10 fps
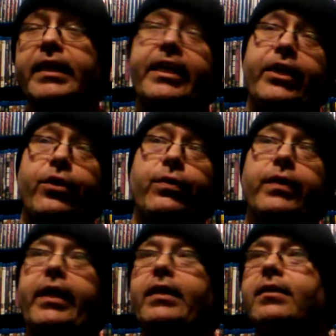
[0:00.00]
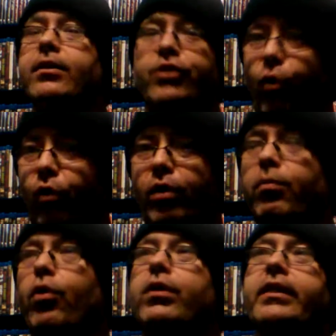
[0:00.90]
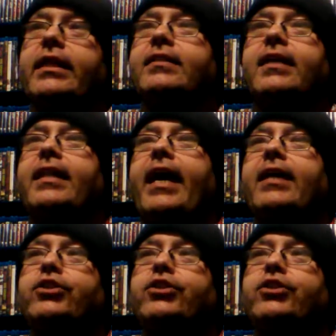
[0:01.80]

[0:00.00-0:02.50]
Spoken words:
cute and adorable and things like that.